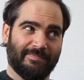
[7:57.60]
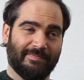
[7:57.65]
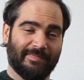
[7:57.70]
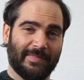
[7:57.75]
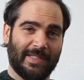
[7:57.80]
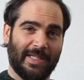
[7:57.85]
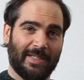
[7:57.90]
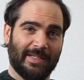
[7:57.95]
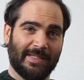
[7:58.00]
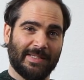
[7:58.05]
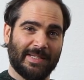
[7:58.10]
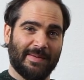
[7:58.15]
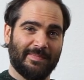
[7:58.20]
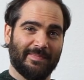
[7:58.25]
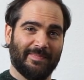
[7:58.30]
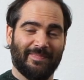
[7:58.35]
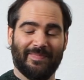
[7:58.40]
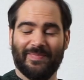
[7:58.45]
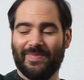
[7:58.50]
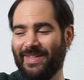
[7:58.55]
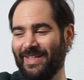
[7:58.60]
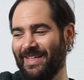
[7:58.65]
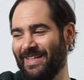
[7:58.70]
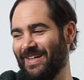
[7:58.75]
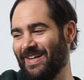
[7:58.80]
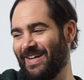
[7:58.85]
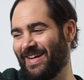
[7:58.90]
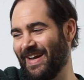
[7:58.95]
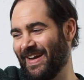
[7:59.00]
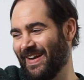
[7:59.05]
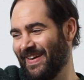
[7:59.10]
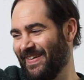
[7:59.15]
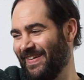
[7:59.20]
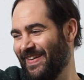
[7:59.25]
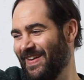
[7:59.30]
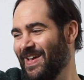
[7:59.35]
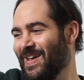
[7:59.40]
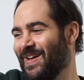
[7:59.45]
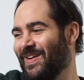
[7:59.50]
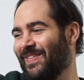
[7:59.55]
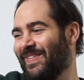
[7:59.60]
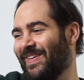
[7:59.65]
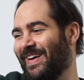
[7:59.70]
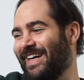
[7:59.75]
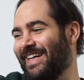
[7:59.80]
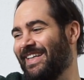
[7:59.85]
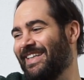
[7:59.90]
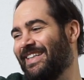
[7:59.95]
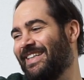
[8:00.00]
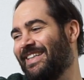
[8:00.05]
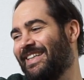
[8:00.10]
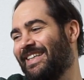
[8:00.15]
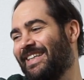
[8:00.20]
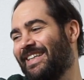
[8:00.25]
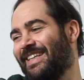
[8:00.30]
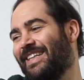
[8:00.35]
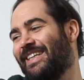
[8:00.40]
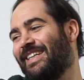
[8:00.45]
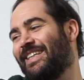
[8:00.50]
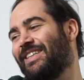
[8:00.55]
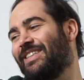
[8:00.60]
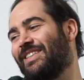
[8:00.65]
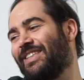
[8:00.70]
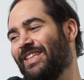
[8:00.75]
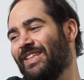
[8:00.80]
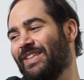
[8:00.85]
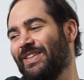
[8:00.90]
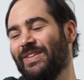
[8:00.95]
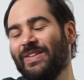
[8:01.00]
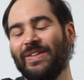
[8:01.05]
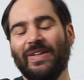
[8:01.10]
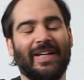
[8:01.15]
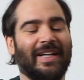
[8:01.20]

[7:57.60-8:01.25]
Till next time. Okay. 1, 2,